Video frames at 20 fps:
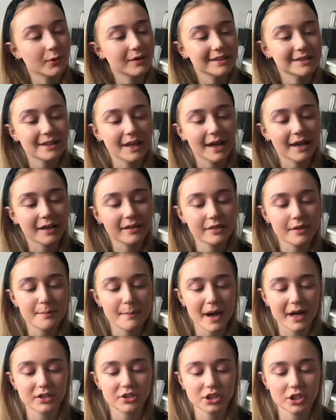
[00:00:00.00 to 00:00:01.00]
It's like the
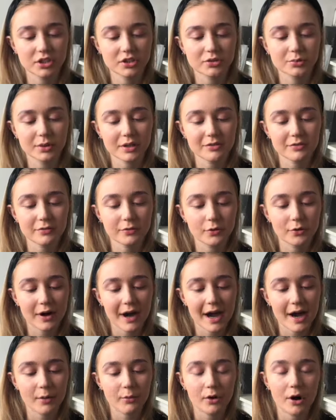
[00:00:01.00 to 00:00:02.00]
matching 24
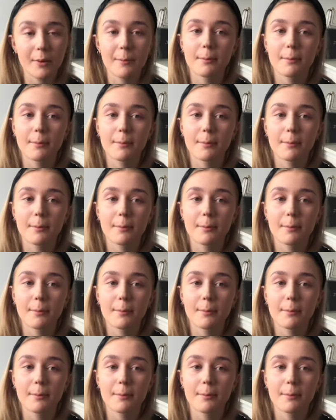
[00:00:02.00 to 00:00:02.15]
hour